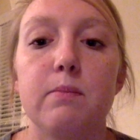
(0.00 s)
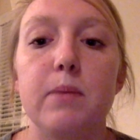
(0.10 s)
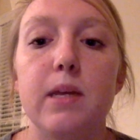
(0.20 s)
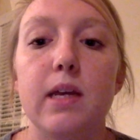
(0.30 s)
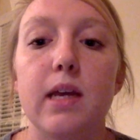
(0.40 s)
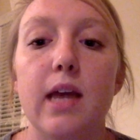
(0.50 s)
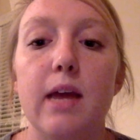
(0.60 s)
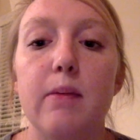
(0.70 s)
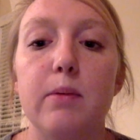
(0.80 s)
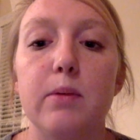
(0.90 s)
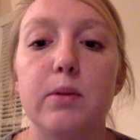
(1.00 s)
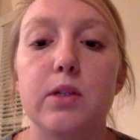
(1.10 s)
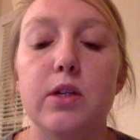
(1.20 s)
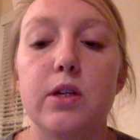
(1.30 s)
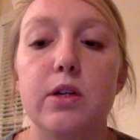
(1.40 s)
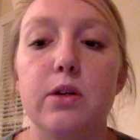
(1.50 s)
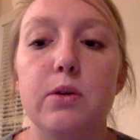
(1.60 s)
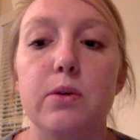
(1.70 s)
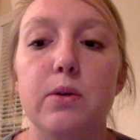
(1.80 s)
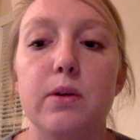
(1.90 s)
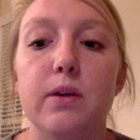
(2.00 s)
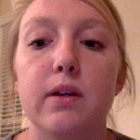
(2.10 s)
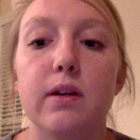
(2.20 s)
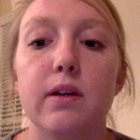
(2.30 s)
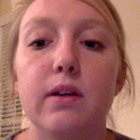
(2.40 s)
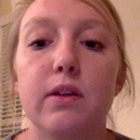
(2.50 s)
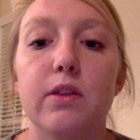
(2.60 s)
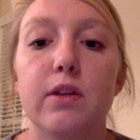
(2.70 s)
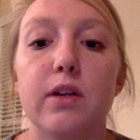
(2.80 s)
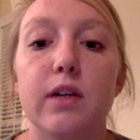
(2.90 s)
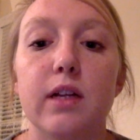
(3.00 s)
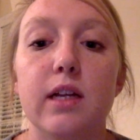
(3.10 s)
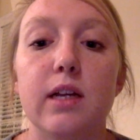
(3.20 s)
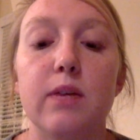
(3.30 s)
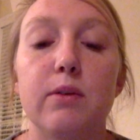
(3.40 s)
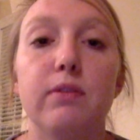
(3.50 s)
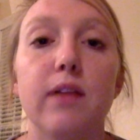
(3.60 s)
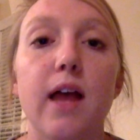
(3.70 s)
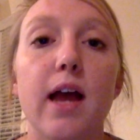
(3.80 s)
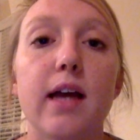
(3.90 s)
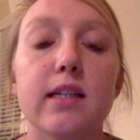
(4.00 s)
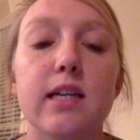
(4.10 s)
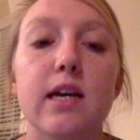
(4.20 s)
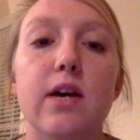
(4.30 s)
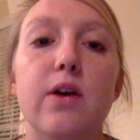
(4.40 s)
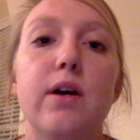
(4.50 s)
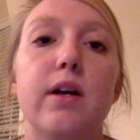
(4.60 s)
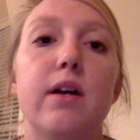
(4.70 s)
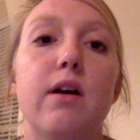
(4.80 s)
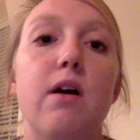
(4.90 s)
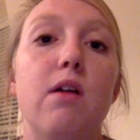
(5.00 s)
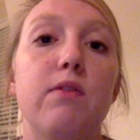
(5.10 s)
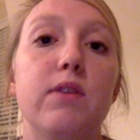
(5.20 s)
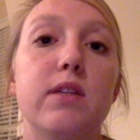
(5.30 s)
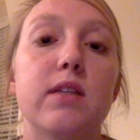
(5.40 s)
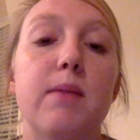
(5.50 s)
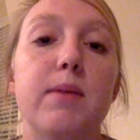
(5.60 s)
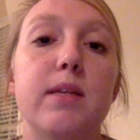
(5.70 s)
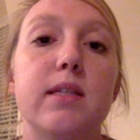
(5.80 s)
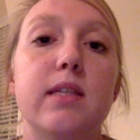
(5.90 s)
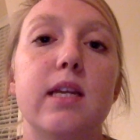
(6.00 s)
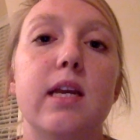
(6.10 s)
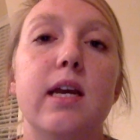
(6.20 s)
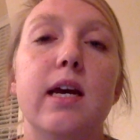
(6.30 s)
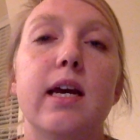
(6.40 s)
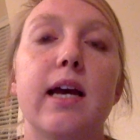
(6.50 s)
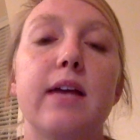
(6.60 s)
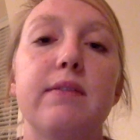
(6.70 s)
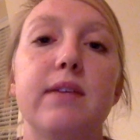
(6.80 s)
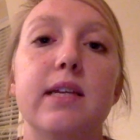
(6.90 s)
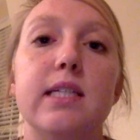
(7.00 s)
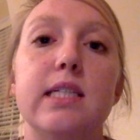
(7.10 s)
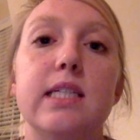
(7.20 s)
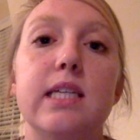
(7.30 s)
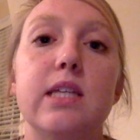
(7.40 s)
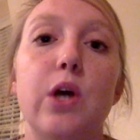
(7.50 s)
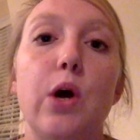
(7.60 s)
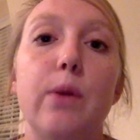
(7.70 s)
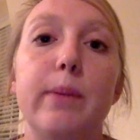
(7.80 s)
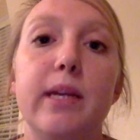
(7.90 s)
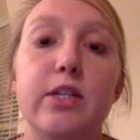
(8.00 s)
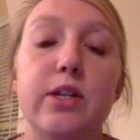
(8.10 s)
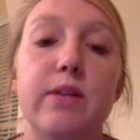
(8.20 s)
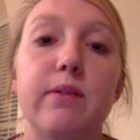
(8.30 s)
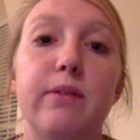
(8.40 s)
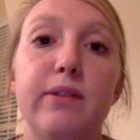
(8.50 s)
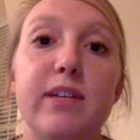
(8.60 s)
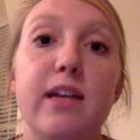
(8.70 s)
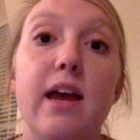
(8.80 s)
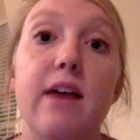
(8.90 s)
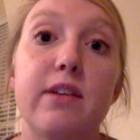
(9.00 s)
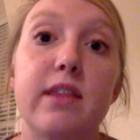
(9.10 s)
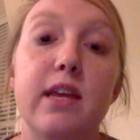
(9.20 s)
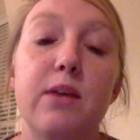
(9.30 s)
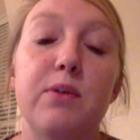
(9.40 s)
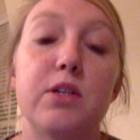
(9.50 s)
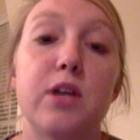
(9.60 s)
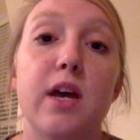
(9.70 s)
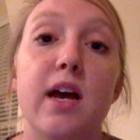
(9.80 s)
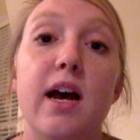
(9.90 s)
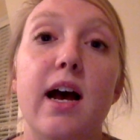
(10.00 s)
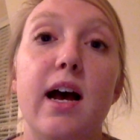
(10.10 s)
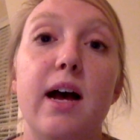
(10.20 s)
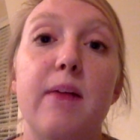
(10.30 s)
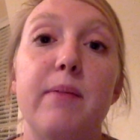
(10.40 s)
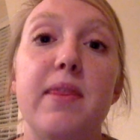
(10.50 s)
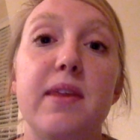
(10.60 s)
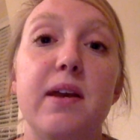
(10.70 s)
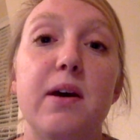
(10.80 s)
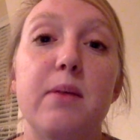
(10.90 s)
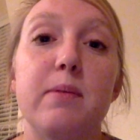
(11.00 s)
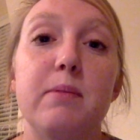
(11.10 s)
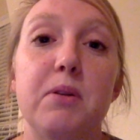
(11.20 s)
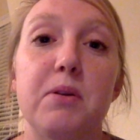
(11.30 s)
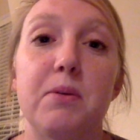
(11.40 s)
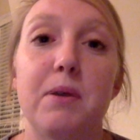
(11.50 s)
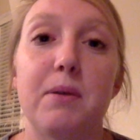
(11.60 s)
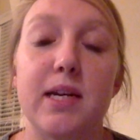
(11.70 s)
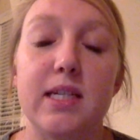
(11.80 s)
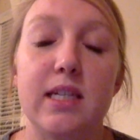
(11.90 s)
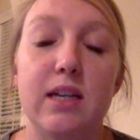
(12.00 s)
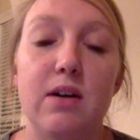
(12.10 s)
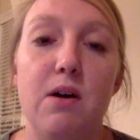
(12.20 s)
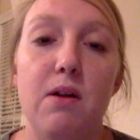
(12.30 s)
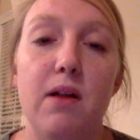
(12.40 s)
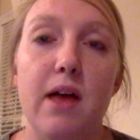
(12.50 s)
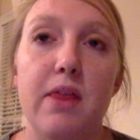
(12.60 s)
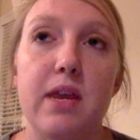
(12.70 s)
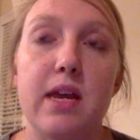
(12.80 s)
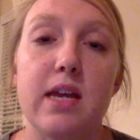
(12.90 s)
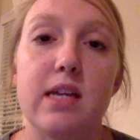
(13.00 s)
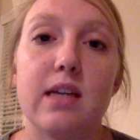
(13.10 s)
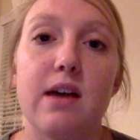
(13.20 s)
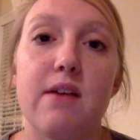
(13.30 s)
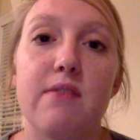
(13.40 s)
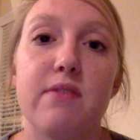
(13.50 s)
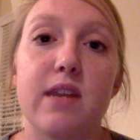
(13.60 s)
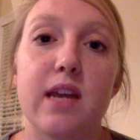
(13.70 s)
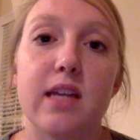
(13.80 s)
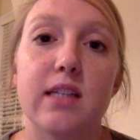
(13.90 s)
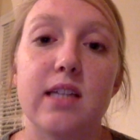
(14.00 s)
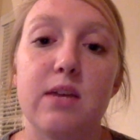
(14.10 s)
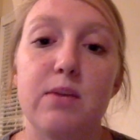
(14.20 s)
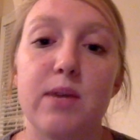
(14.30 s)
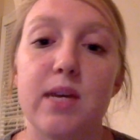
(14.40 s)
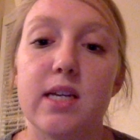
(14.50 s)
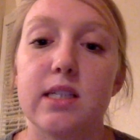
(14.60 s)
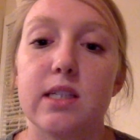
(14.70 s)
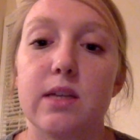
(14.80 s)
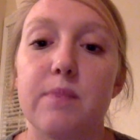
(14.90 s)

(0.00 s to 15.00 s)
being able to thoroughly reflect on all of the assignments and kind of get to see the culmination of everything, which I think I'll be blown away when I see it all at the end of the next 8 weeks.